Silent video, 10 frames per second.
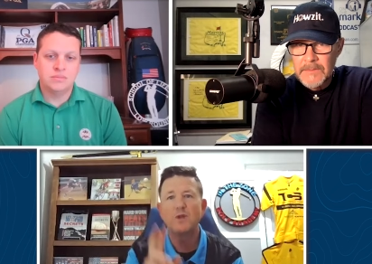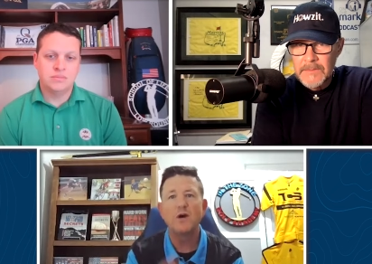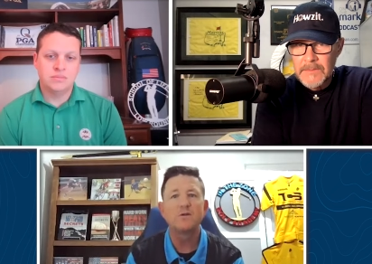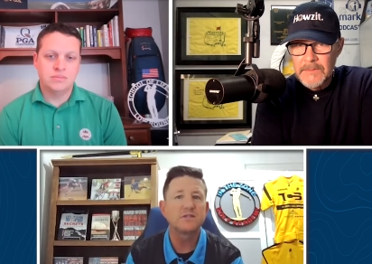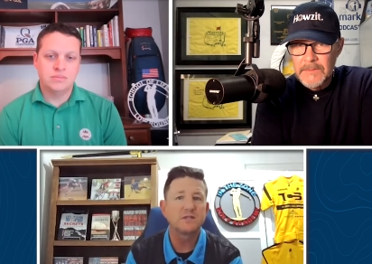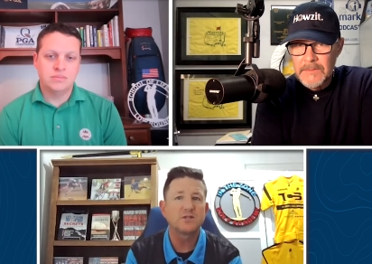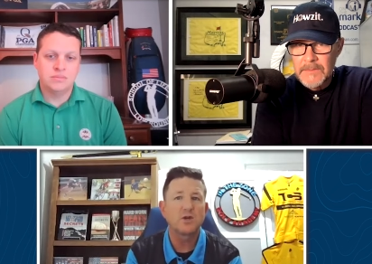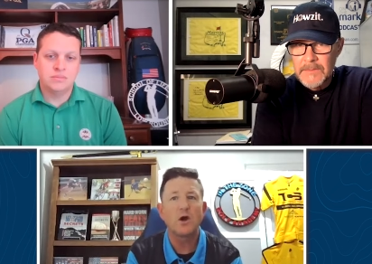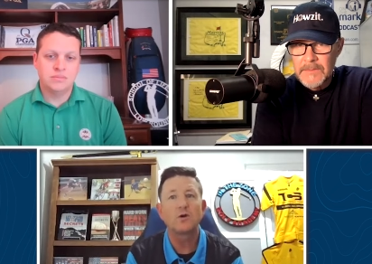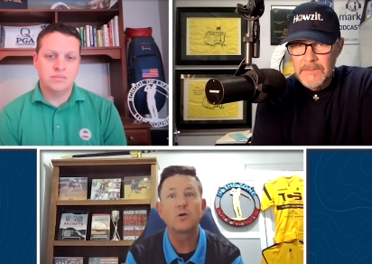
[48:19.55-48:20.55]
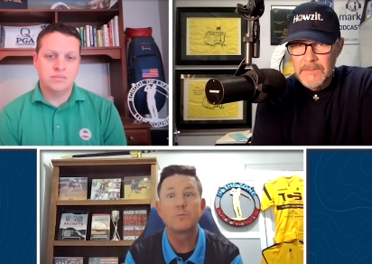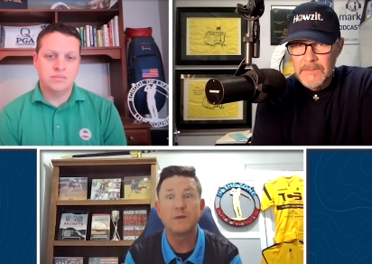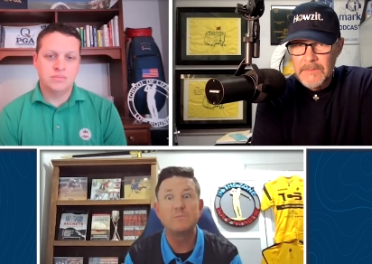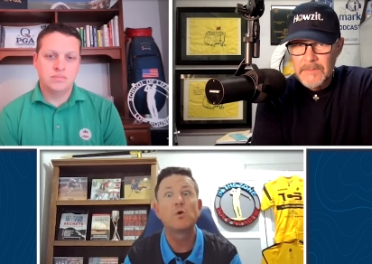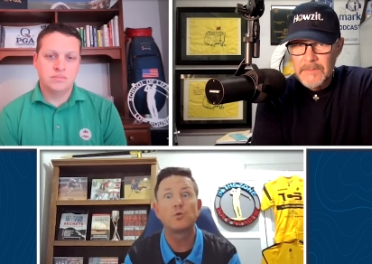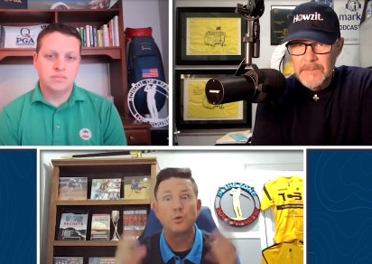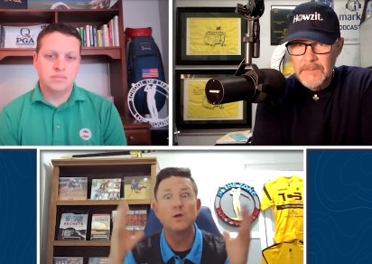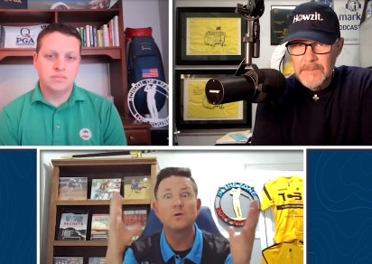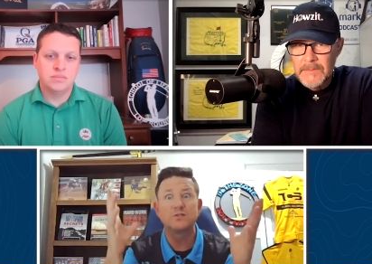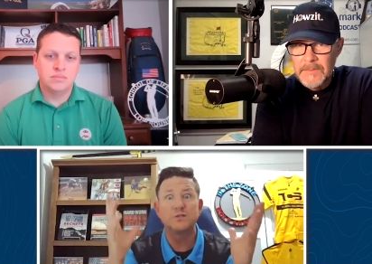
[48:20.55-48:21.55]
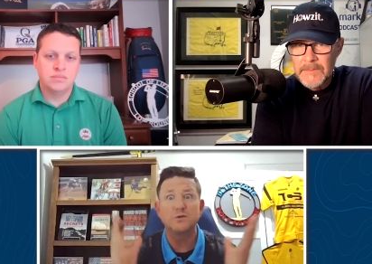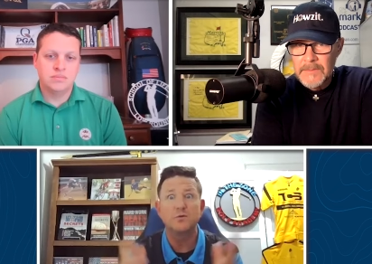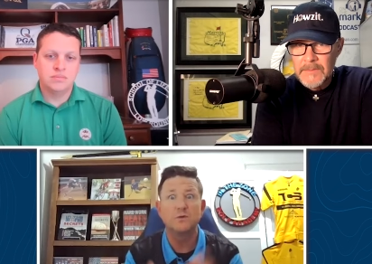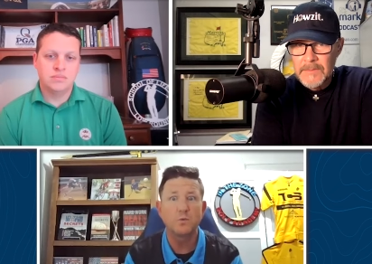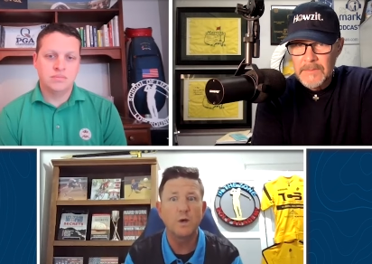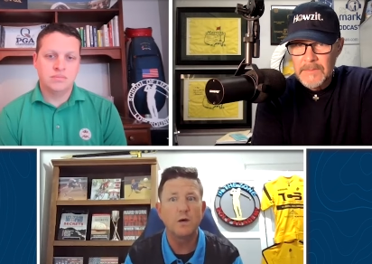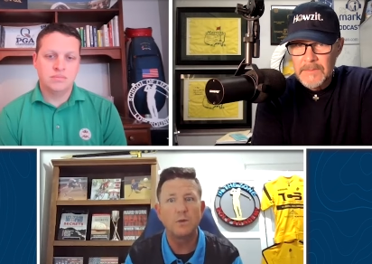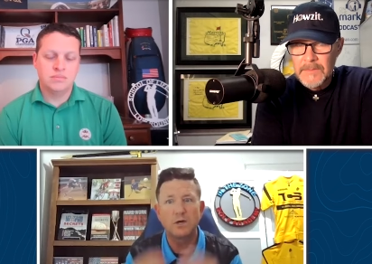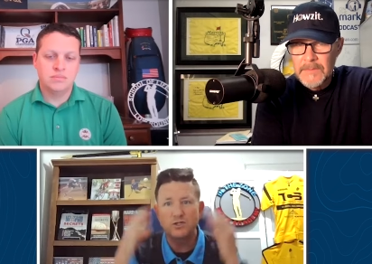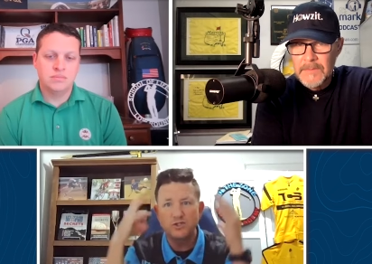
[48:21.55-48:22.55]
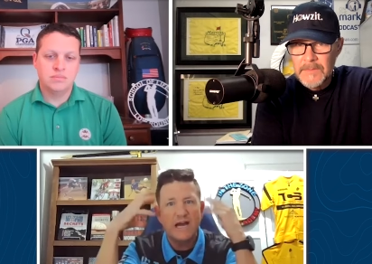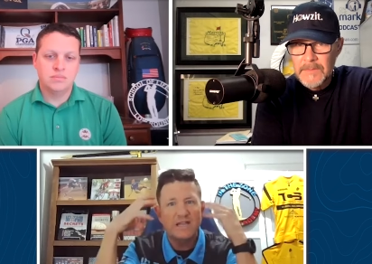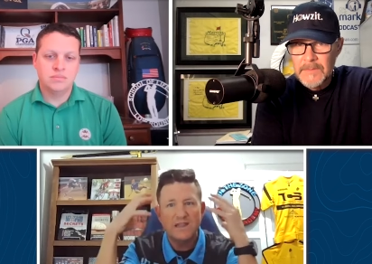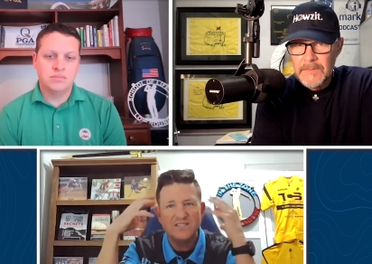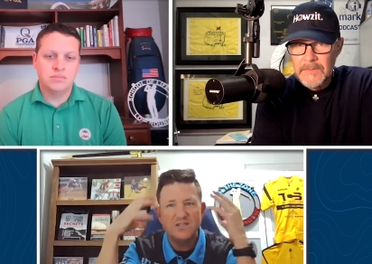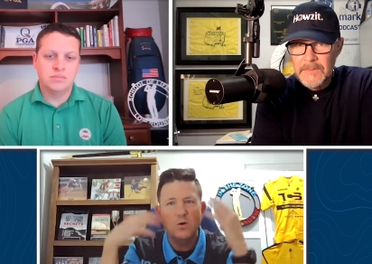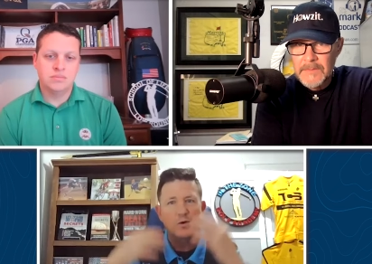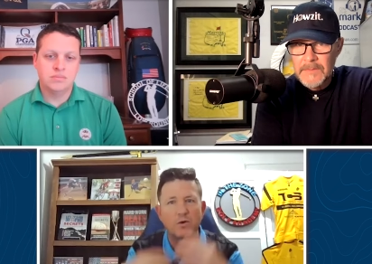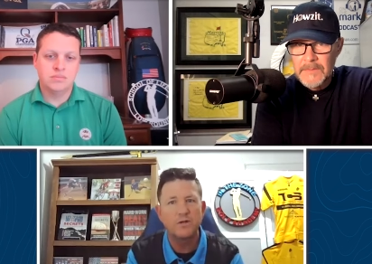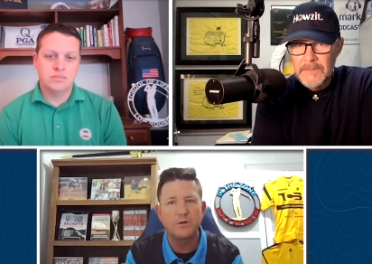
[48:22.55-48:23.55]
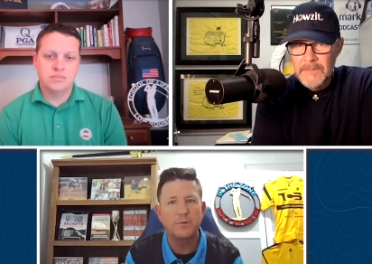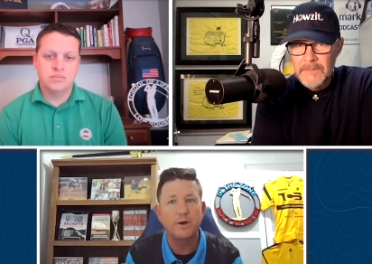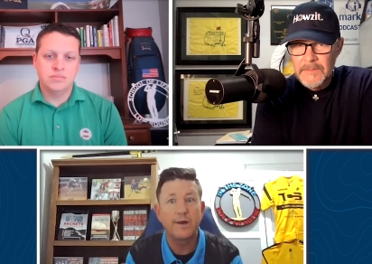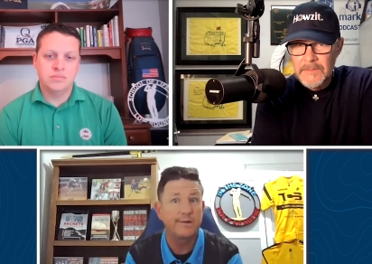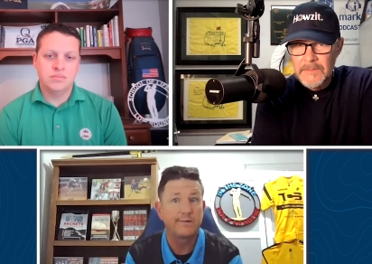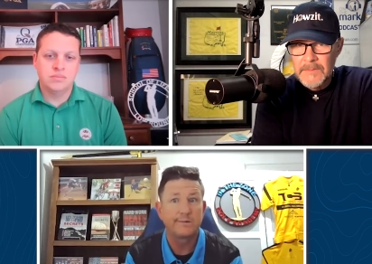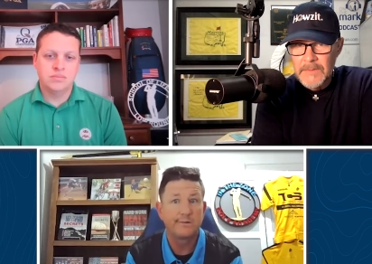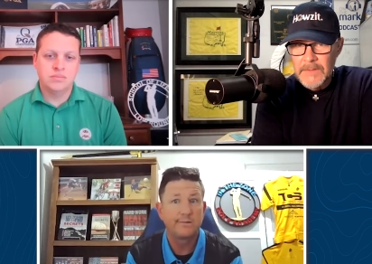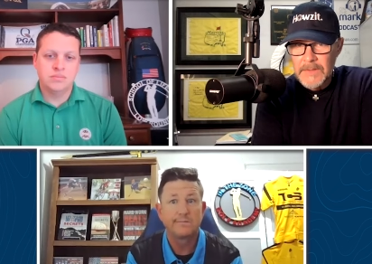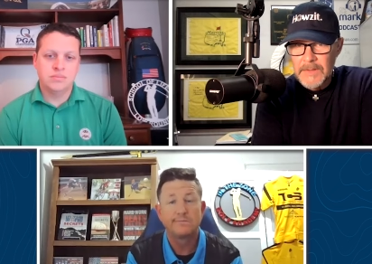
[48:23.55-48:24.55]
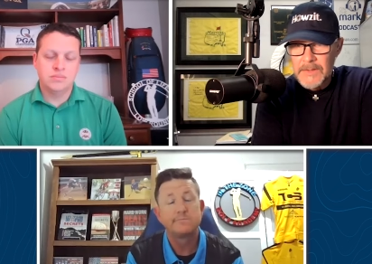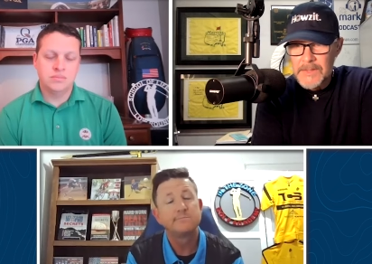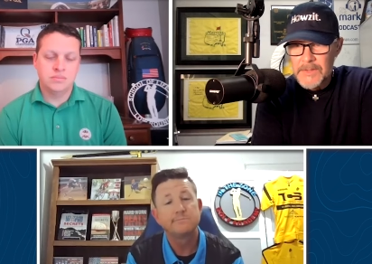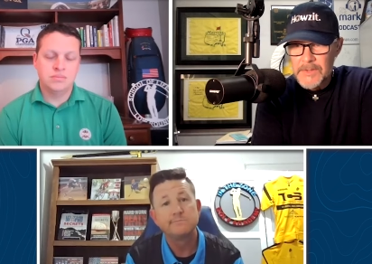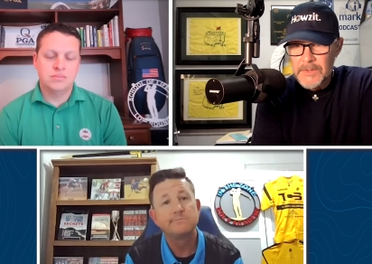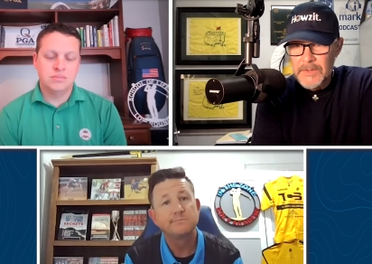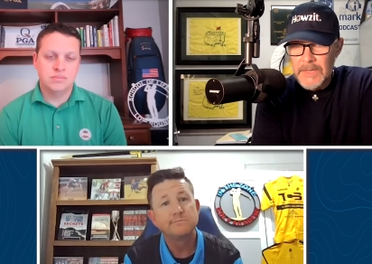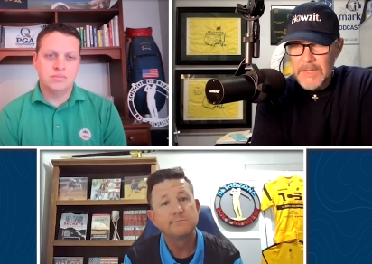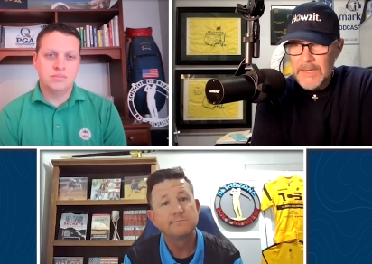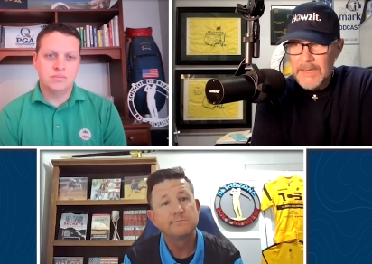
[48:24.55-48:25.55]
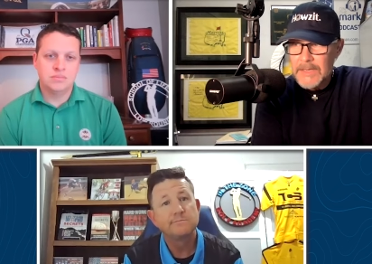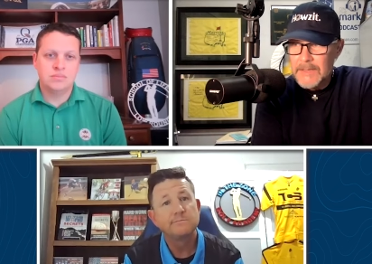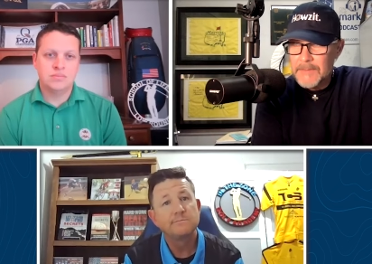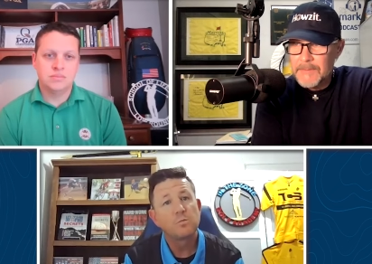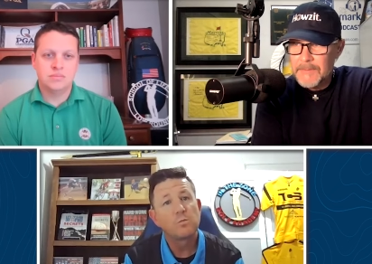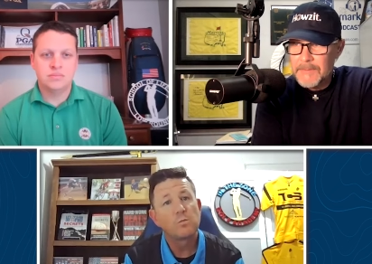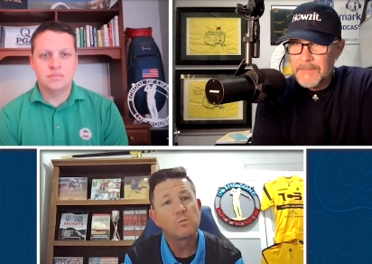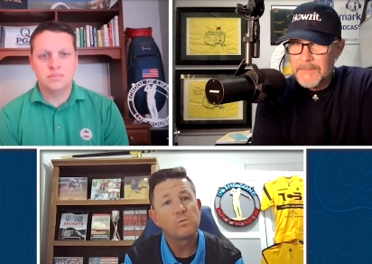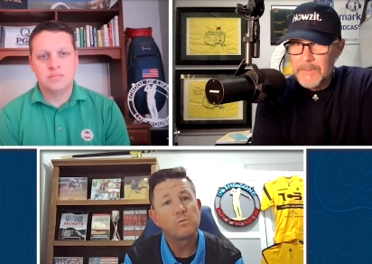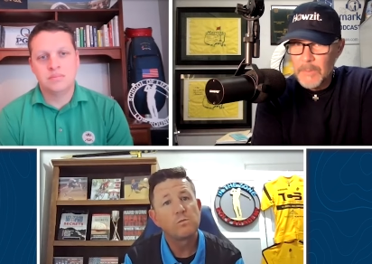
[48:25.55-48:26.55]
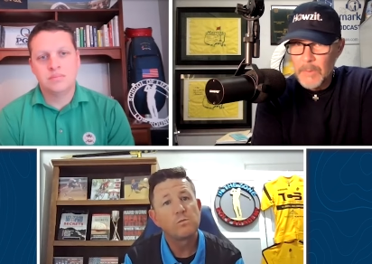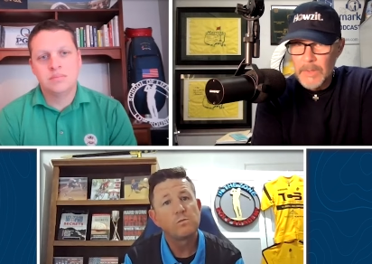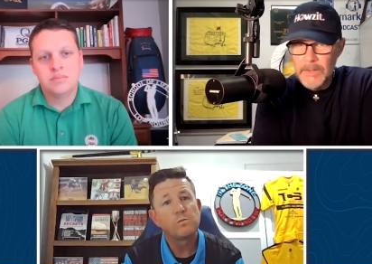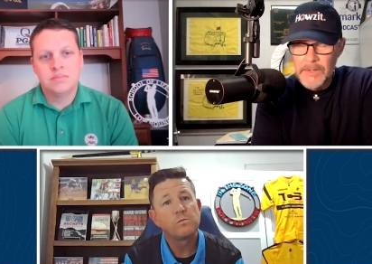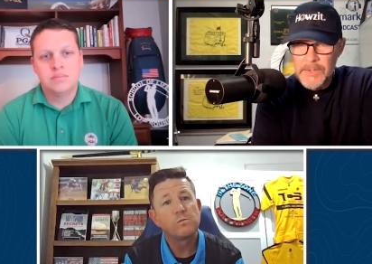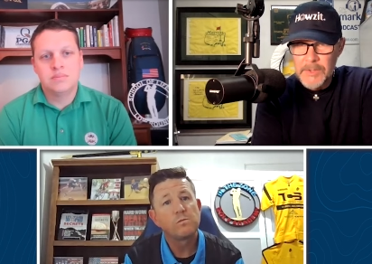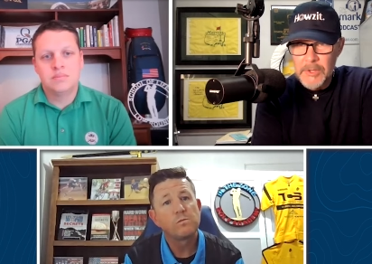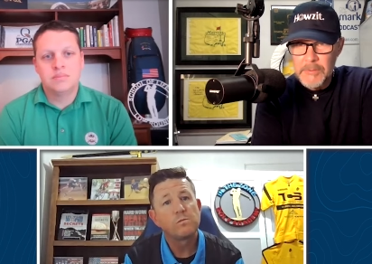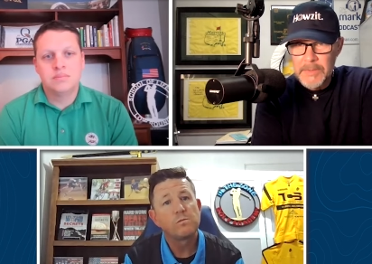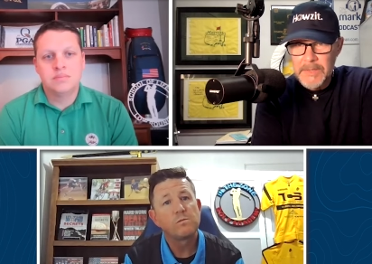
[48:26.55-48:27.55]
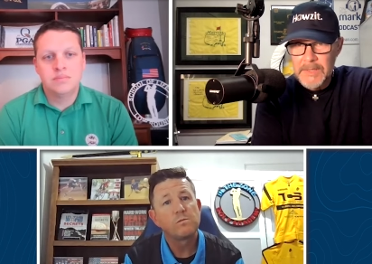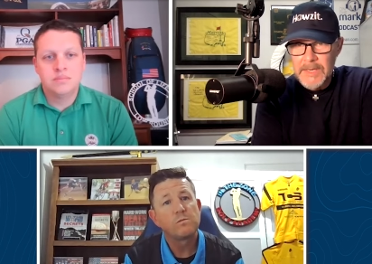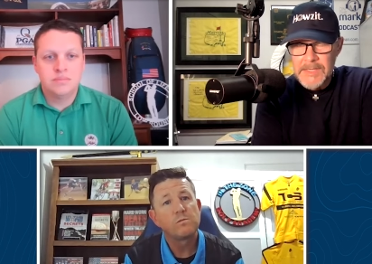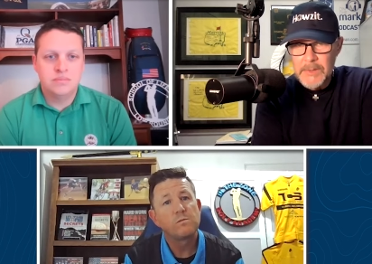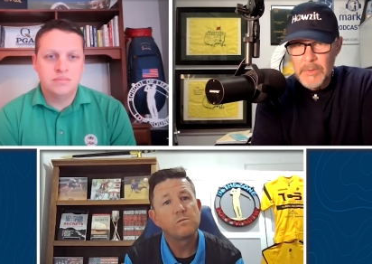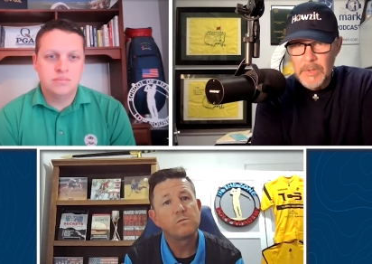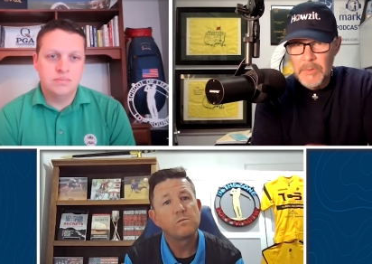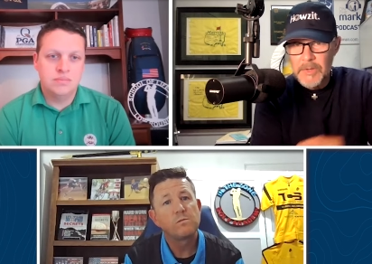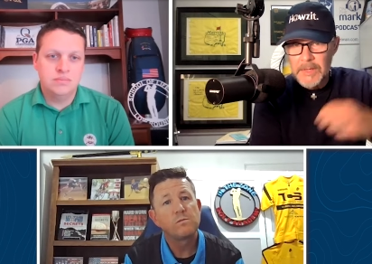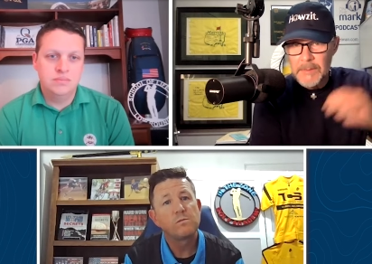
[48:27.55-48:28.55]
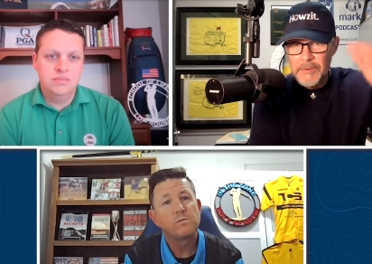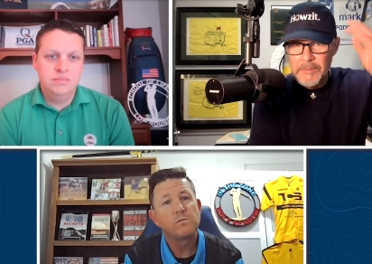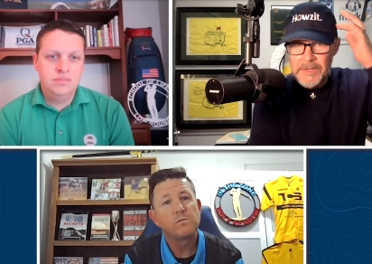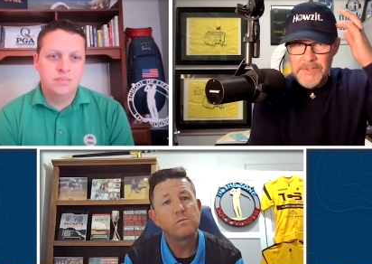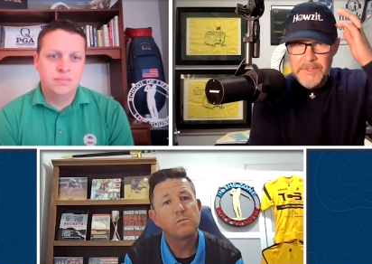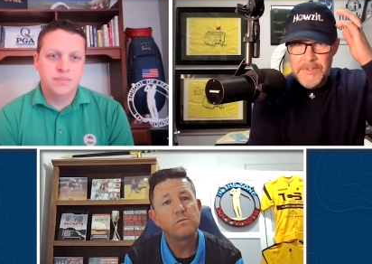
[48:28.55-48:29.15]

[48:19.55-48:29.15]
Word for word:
Speaker 1: notice that the target will be more real to you as well because you got less going on in your brain.
Speaker 2: Yeah, so true. Hey, um, well, those neuropeak guys, they work with a number of players on